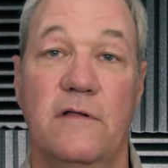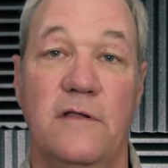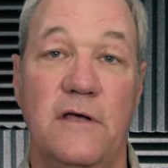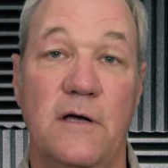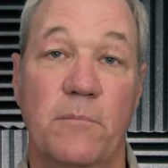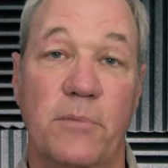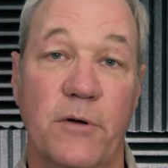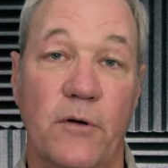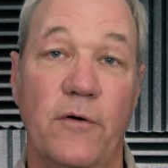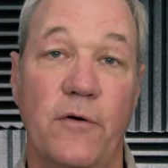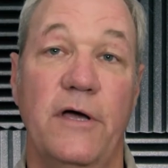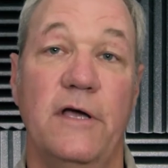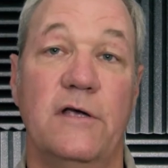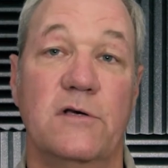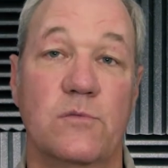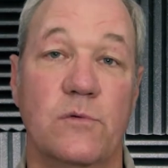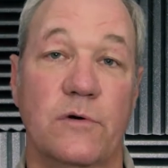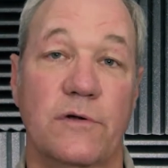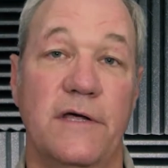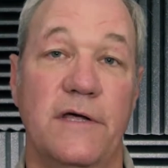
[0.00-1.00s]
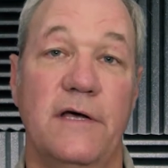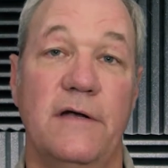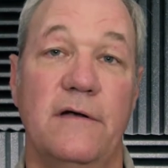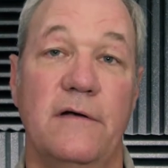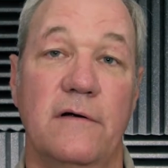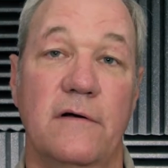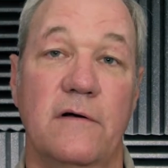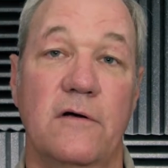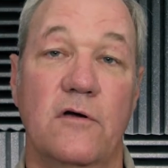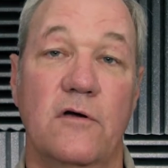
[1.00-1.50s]
the employees will
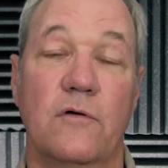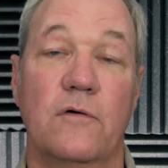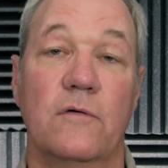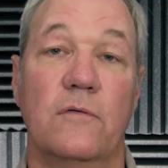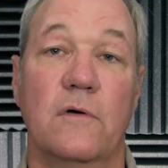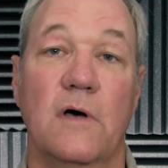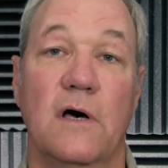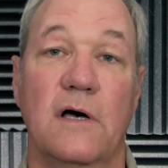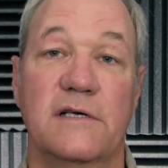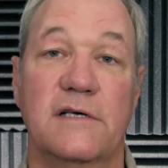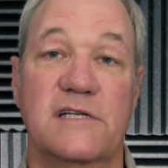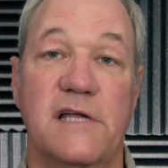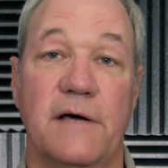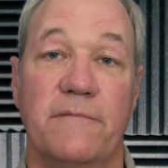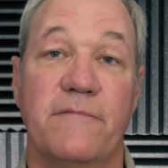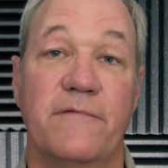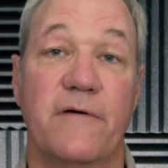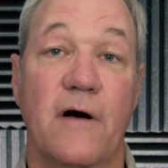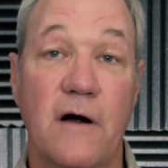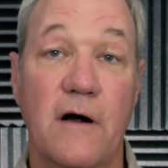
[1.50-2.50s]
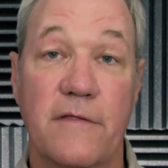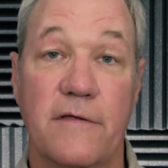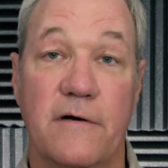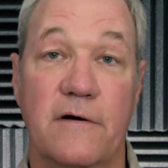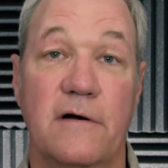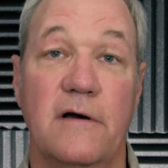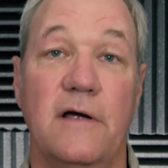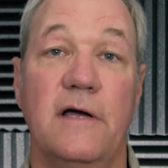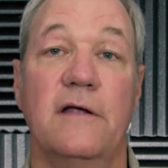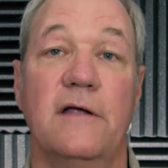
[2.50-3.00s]
then go a step
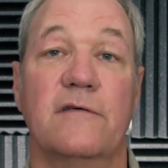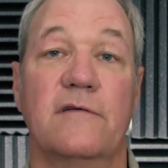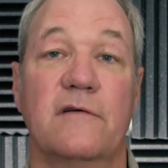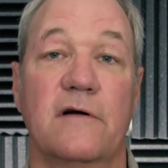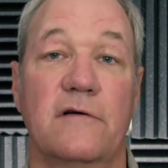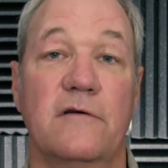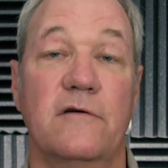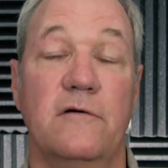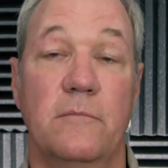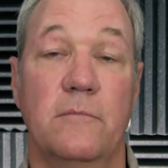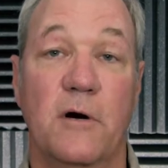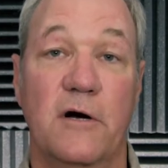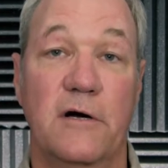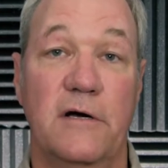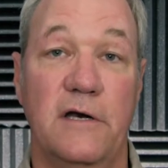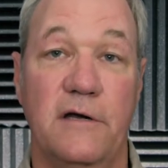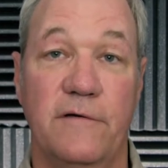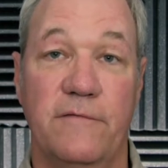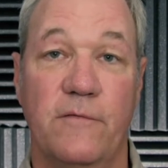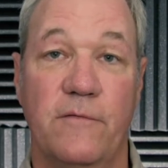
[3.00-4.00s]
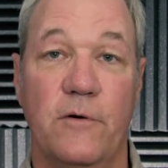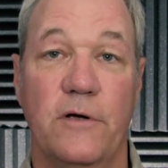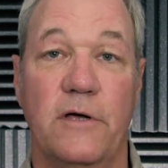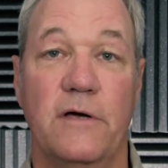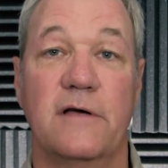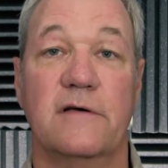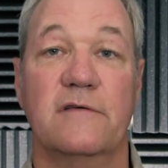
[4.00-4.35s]
farther and start to do marketing for you,